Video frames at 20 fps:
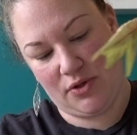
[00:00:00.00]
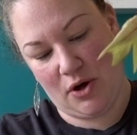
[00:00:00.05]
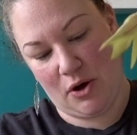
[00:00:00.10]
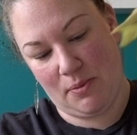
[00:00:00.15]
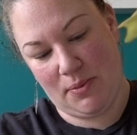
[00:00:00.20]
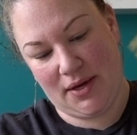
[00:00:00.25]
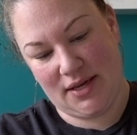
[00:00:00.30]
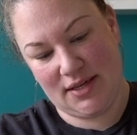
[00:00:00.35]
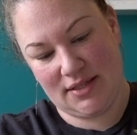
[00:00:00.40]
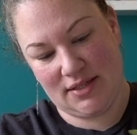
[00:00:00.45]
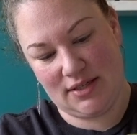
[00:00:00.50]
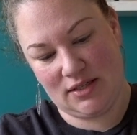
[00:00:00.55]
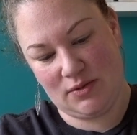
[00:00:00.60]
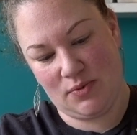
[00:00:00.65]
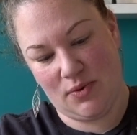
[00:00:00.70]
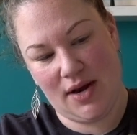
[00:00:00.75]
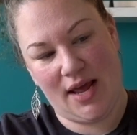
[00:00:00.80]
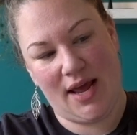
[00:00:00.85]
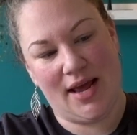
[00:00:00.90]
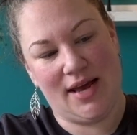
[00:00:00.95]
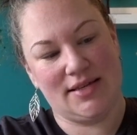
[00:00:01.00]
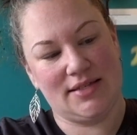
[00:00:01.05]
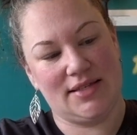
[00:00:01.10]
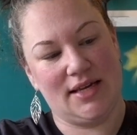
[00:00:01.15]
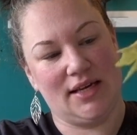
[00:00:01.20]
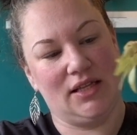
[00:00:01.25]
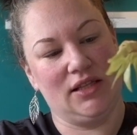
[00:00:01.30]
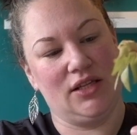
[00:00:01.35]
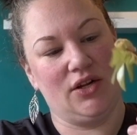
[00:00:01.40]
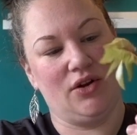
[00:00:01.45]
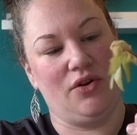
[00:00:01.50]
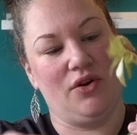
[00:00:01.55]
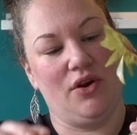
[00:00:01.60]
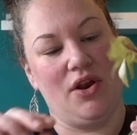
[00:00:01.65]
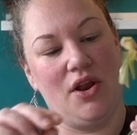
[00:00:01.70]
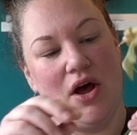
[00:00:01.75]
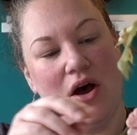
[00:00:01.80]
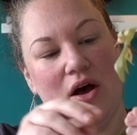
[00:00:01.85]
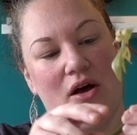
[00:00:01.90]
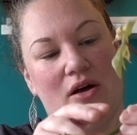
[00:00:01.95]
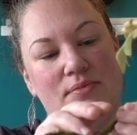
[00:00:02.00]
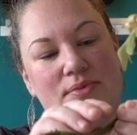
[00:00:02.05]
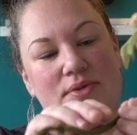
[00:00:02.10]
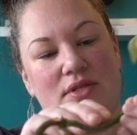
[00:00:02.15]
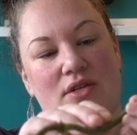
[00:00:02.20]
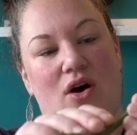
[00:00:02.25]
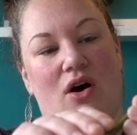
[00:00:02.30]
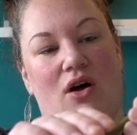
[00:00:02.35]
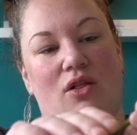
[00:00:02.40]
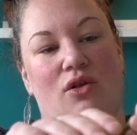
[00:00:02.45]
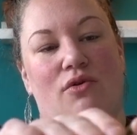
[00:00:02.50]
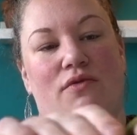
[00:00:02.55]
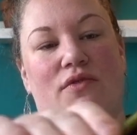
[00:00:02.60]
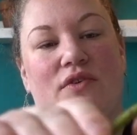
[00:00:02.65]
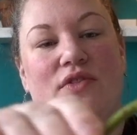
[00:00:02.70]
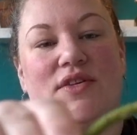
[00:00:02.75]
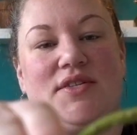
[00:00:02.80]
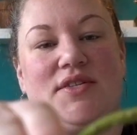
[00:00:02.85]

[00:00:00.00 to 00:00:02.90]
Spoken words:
though, because this one has like little nubs all over the